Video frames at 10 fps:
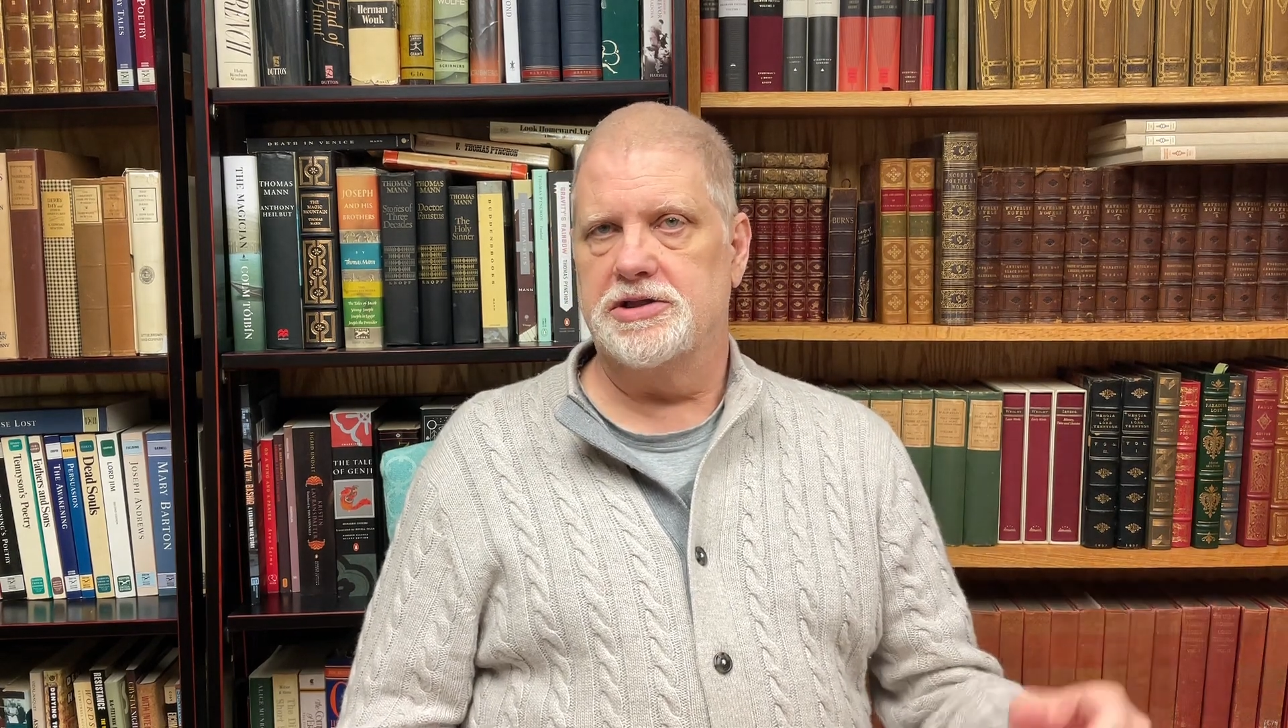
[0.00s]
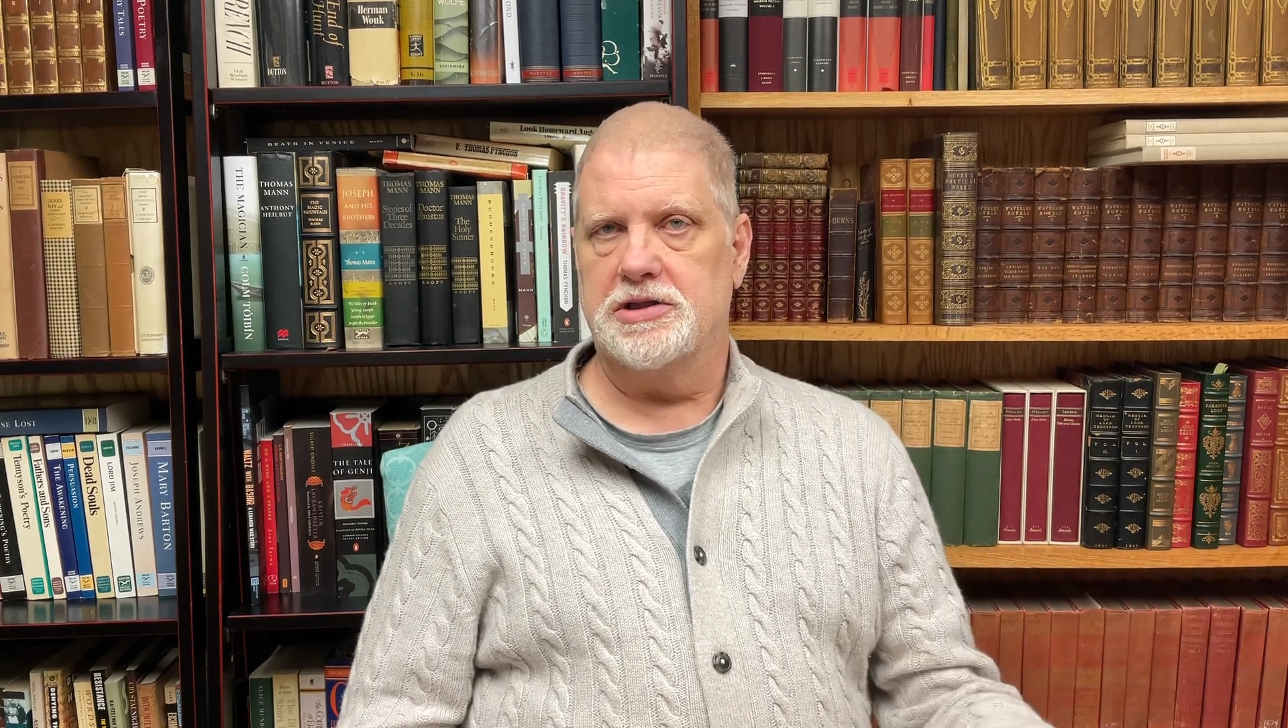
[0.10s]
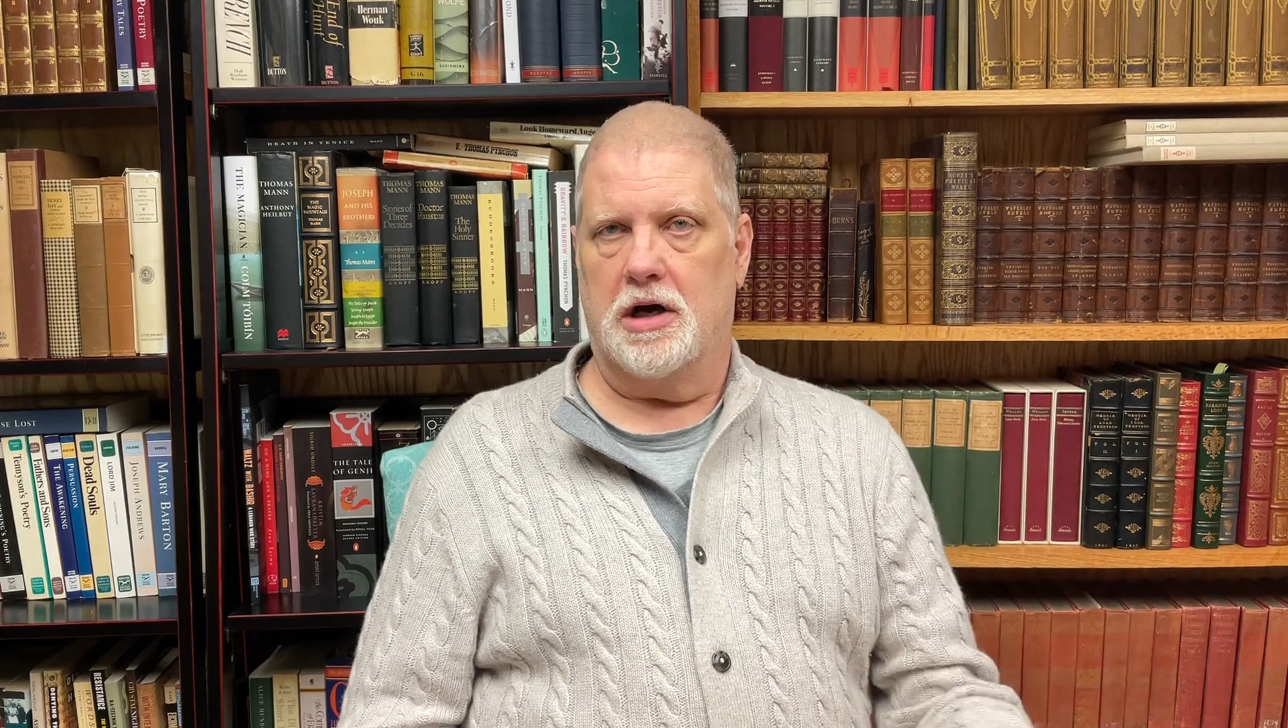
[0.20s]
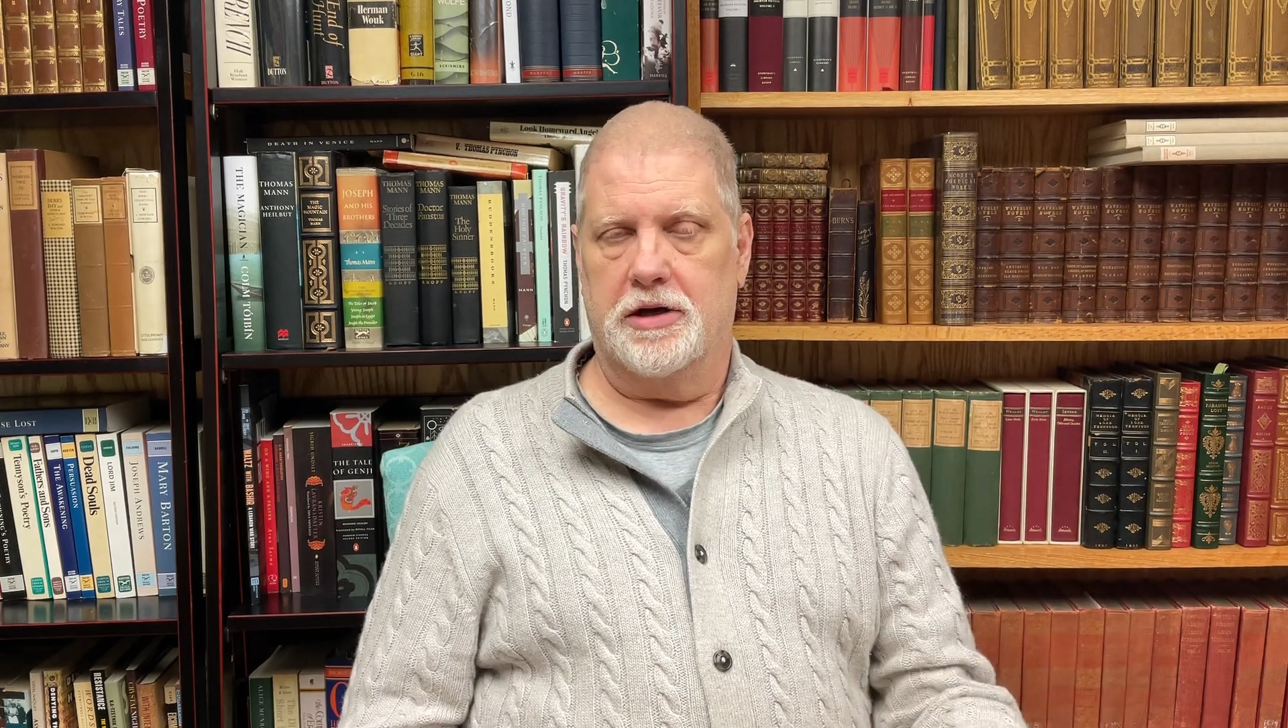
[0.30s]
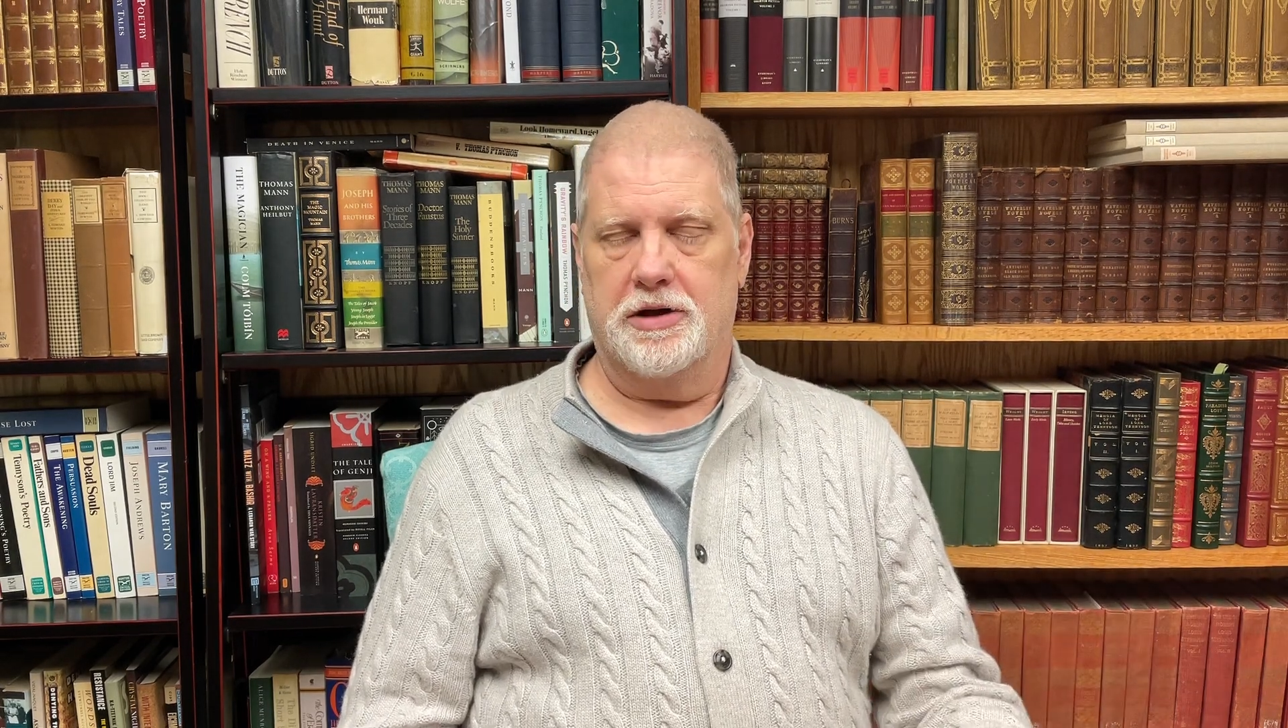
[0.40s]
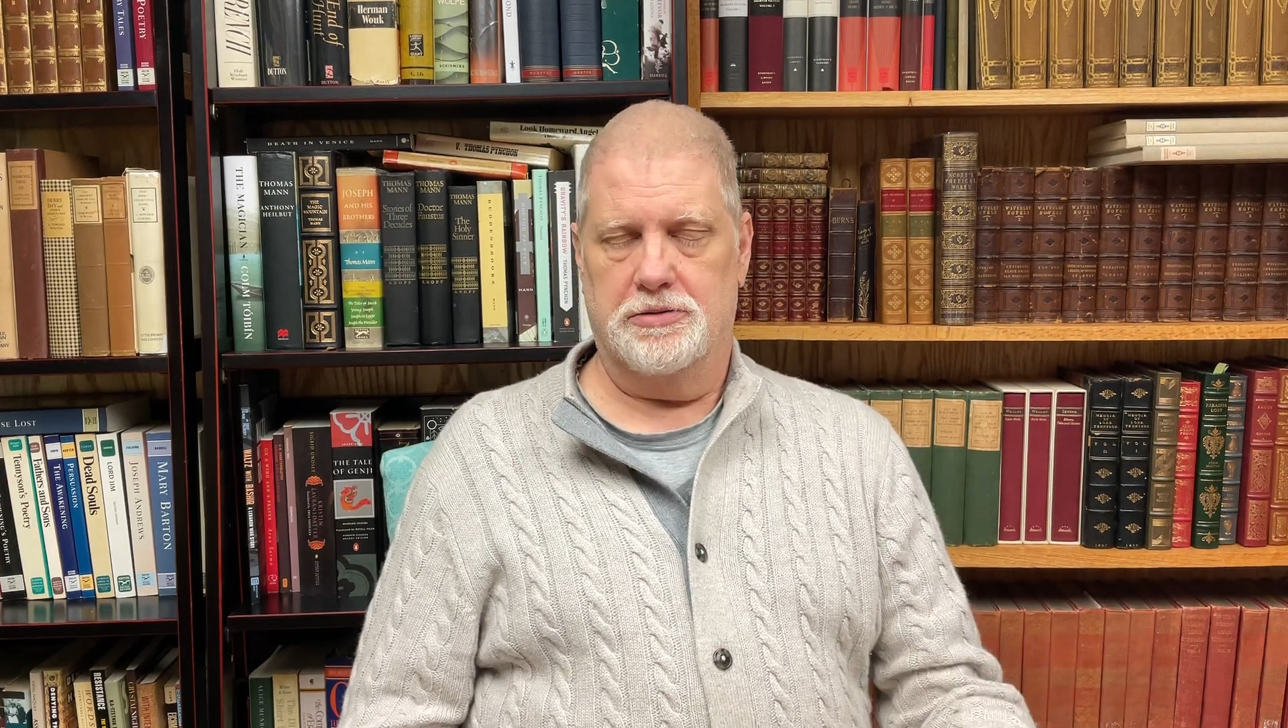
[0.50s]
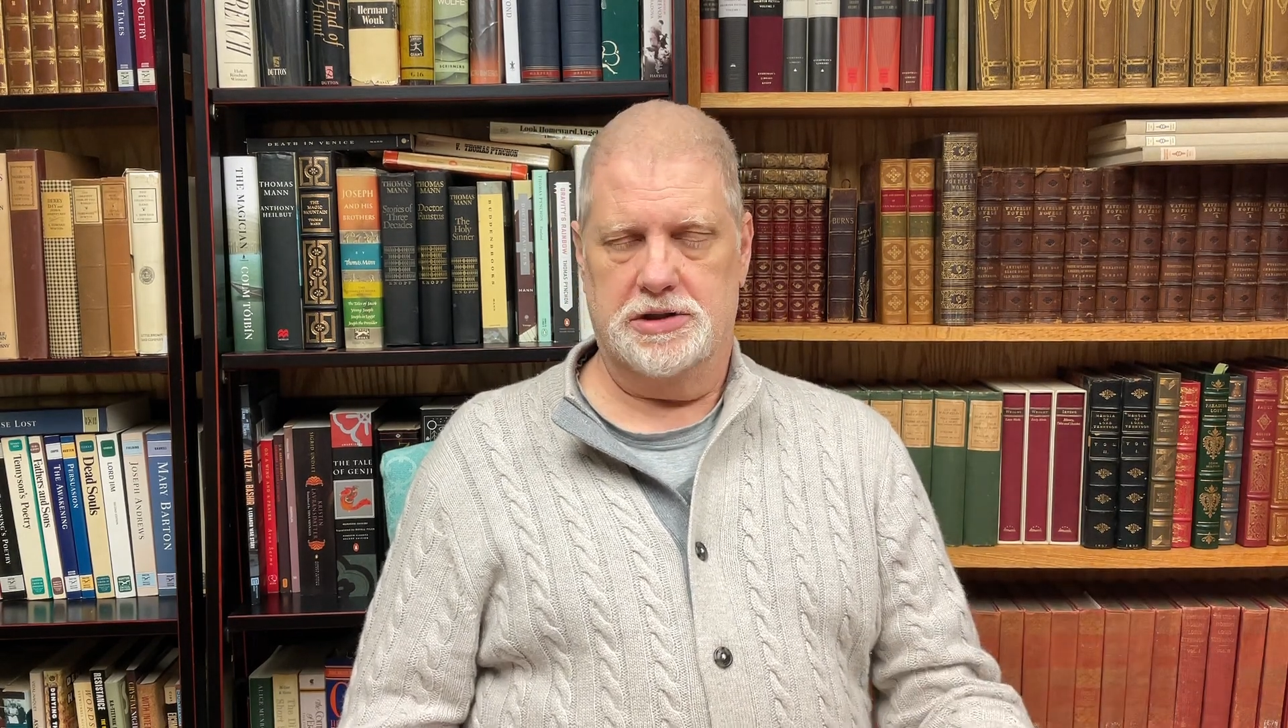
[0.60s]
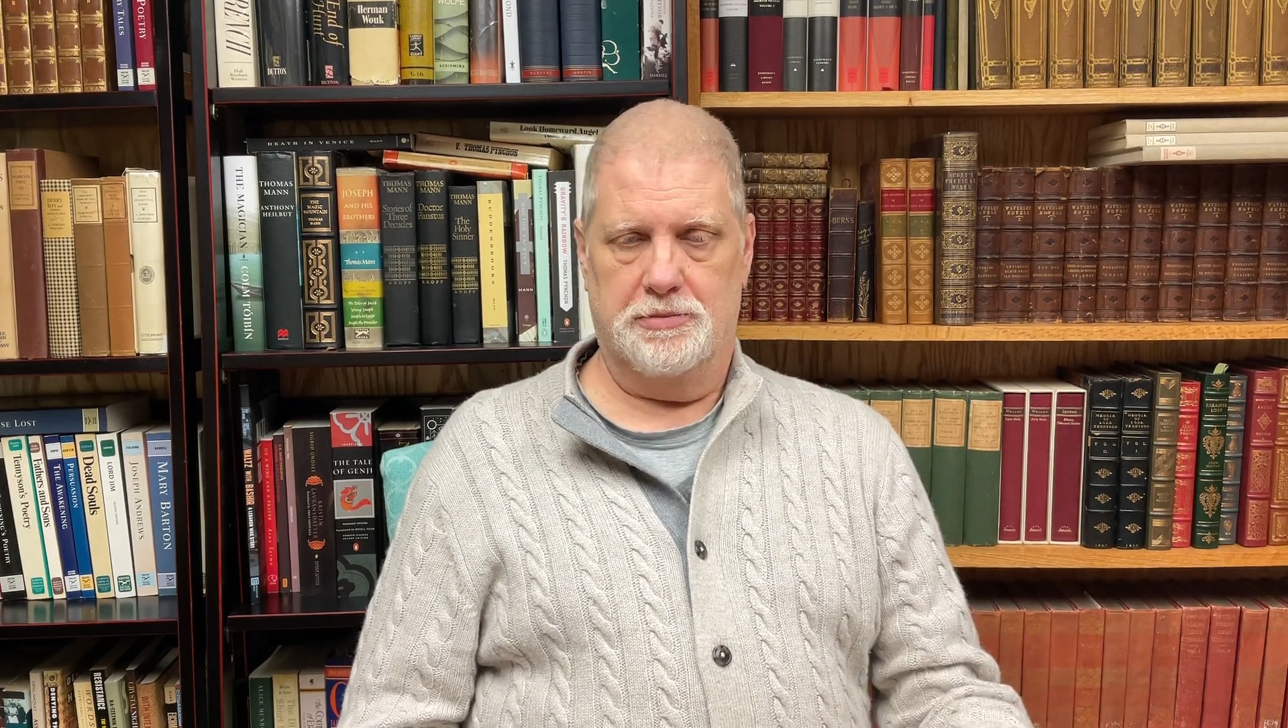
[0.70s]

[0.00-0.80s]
song that was